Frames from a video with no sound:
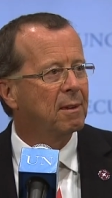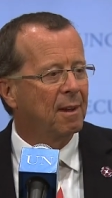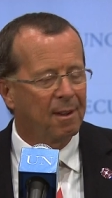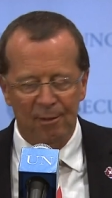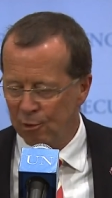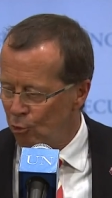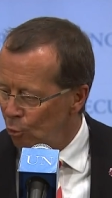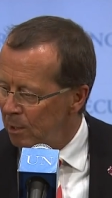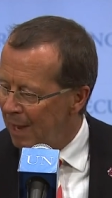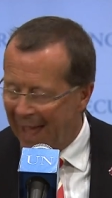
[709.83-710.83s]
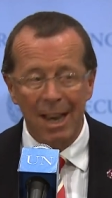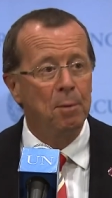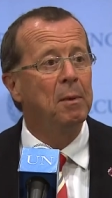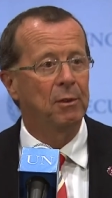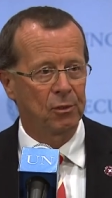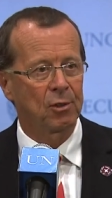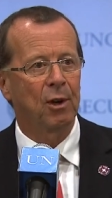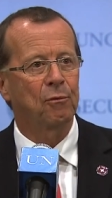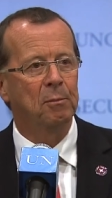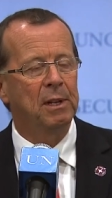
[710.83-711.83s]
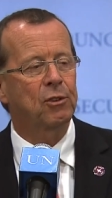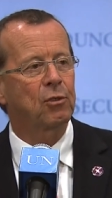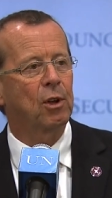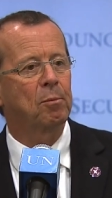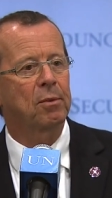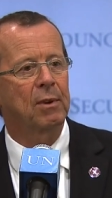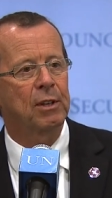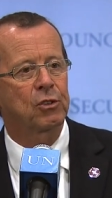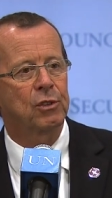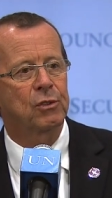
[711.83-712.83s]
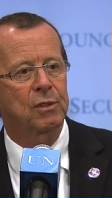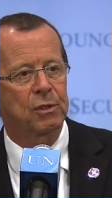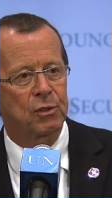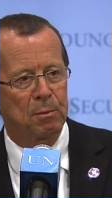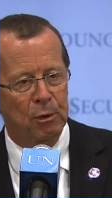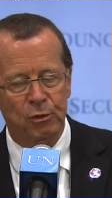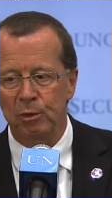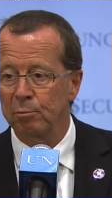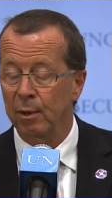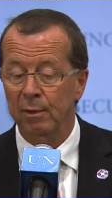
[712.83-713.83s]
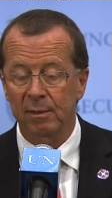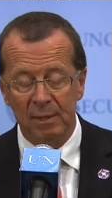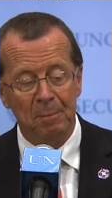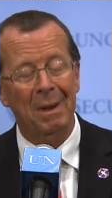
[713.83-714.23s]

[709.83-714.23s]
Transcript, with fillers: uh, the human element of military operations this is the most important thing.